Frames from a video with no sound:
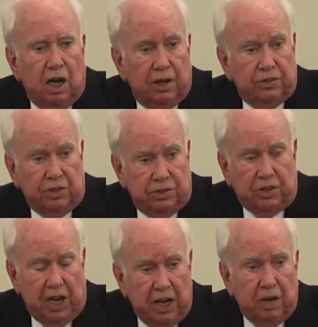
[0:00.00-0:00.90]

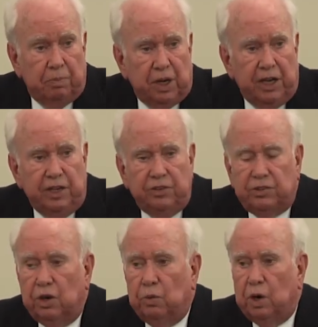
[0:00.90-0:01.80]
Sustainably,
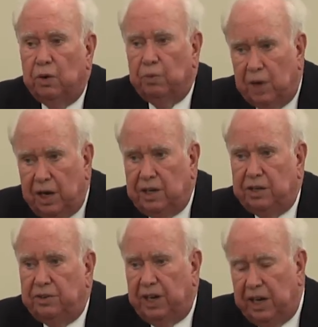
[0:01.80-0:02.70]
so we're
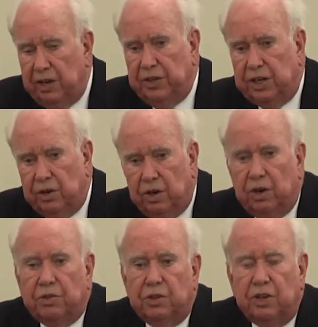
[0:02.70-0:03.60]
running down the earth,